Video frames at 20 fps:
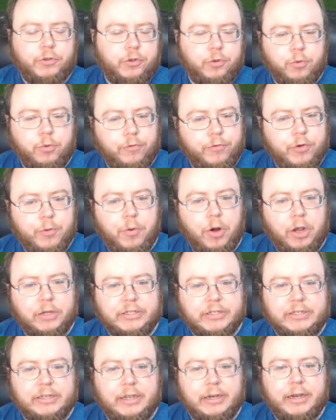through the review
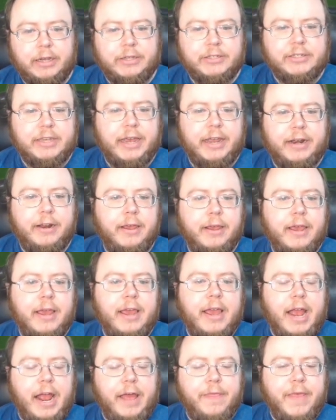process like I said,
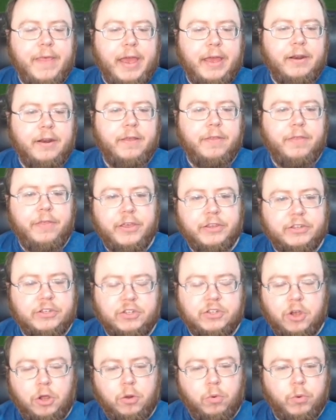and then this
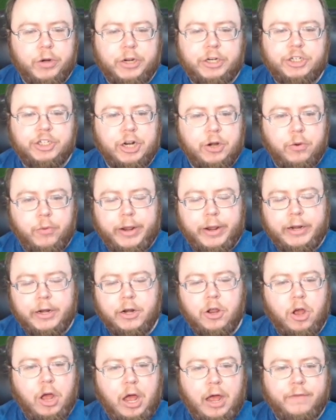is all regenerated
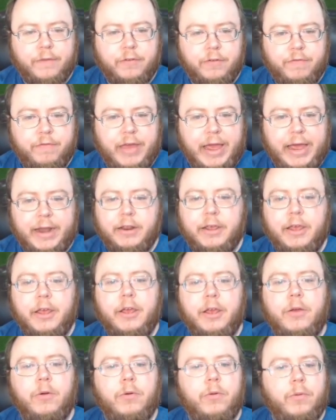off of that.
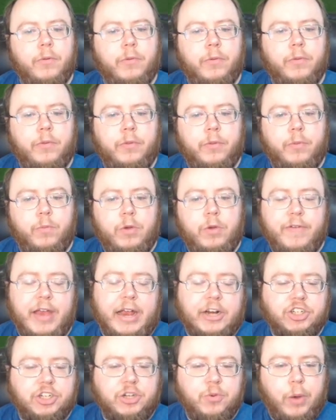We've
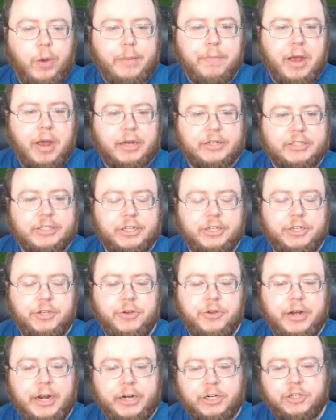actually whiteboxed it. You
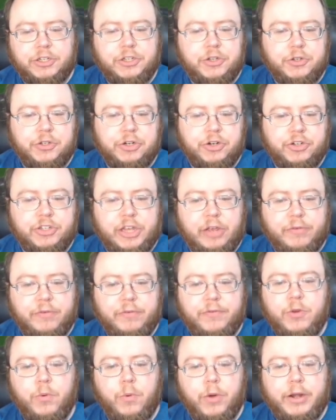can actually use it yourself
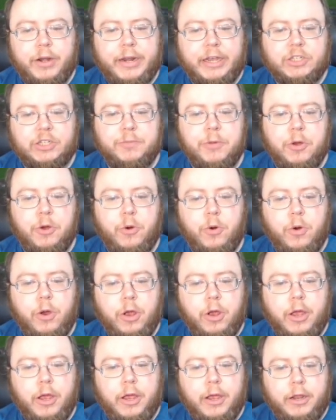if you want,
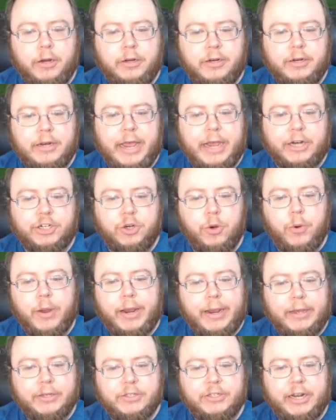
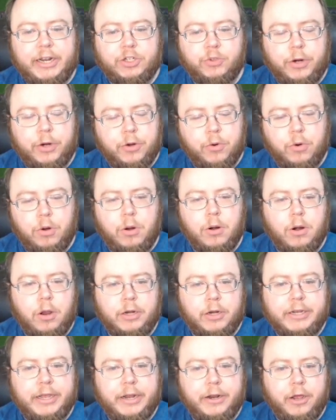Nexmo-OAS-renderer
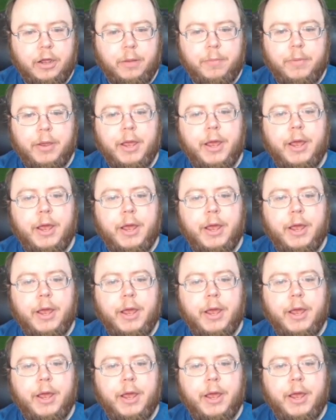on GitHub.